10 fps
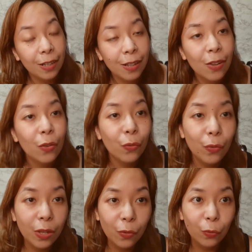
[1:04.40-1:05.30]
that
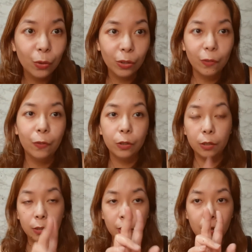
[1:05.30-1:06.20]
we work for
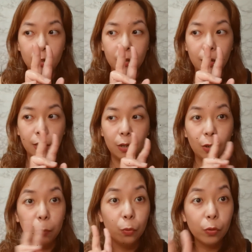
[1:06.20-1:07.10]
uh,
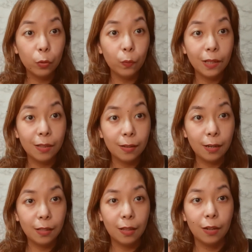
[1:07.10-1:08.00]
almost two weeks
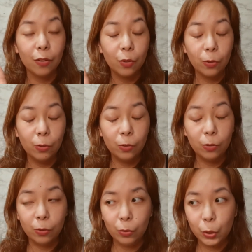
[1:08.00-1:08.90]
straight. Ah.
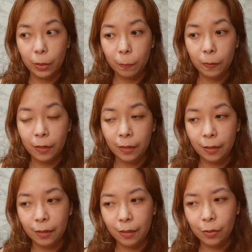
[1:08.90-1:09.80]
So,
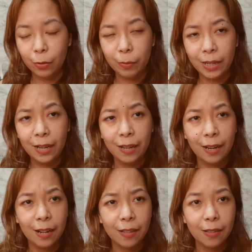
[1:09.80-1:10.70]
syempre, sobrang
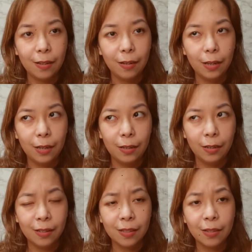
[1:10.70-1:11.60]
harassing. And
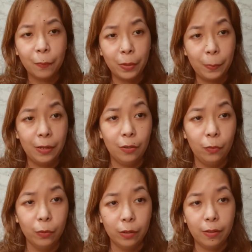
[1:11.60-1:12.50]
non-stop kami
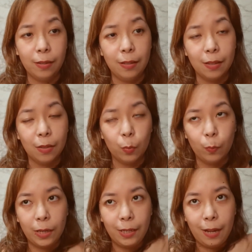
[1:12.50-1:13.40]
nag-work since this
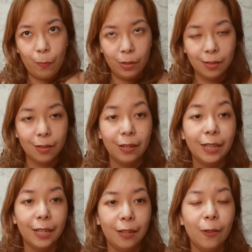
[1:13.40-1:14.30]
pandemic
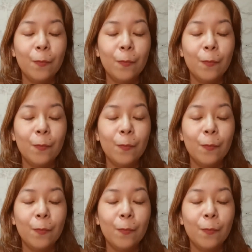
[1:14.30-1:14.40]
started.